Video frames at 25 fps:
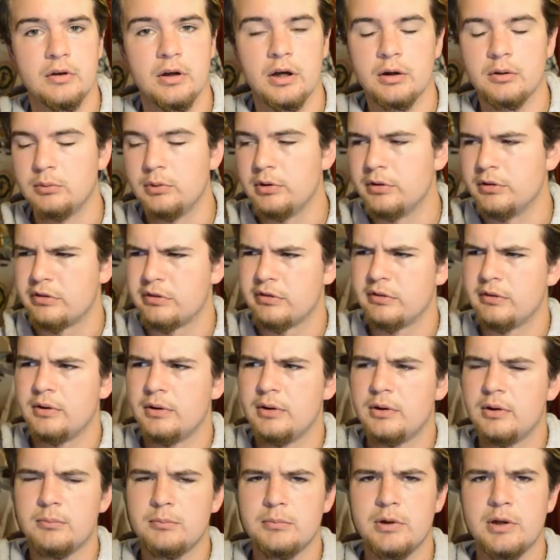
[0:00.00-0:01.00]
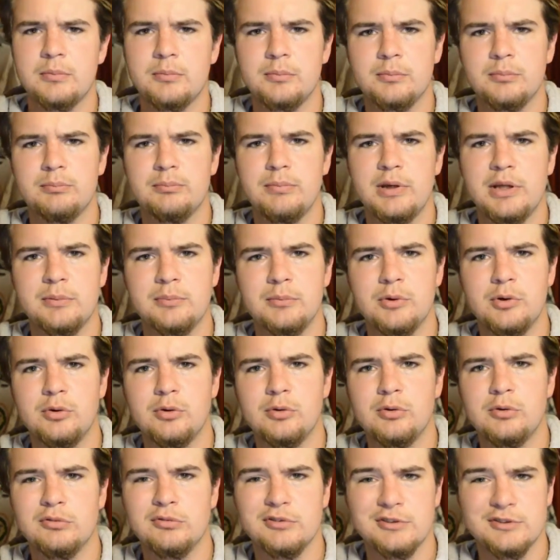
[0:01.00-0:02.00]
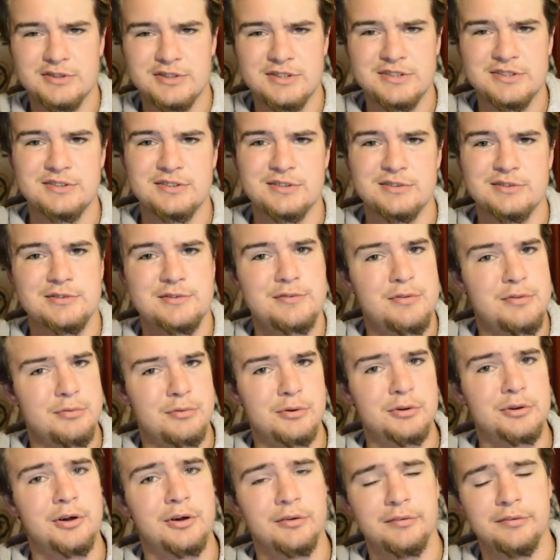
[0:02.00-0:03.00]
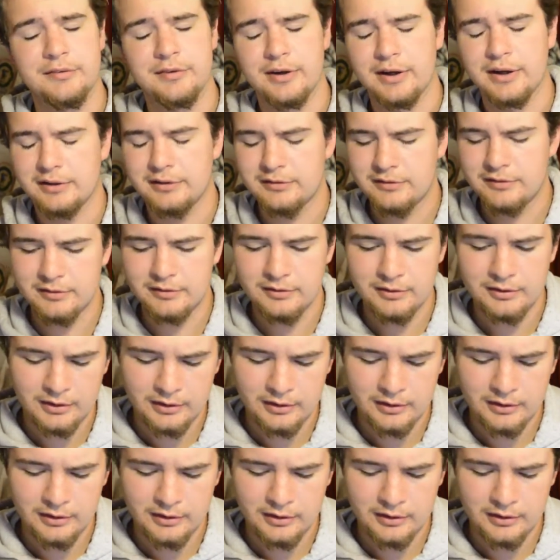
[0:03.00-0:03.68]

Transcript: with minimal resistance through contact.